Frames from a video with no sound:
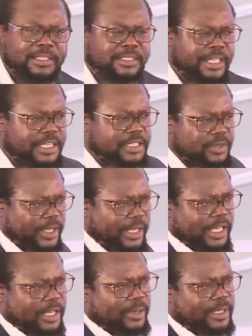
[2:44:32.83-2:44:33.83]
sit
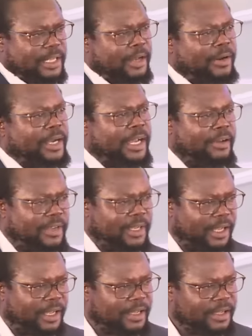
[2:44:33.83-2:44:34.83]
together with our
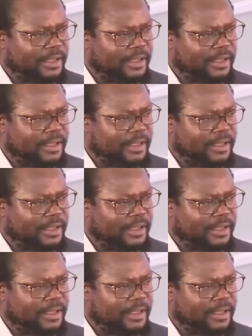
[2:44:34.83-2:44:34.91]
governor.